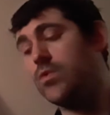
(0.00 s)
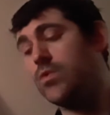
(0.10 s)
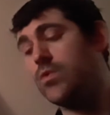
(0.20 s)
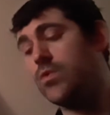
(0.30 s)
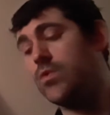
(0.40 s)

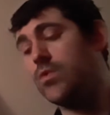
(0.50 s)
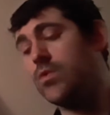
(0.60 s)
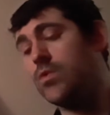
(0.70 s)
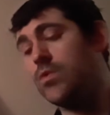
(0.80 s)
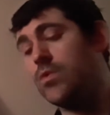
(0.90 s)

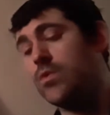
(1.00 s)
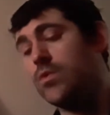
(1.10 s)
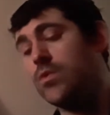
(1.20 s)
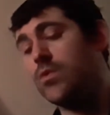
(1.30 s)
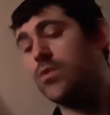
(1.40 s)

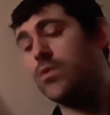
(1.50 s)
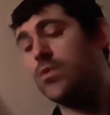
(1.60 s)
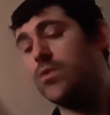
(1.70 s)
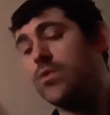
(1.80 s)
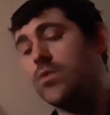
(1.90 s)
(silence)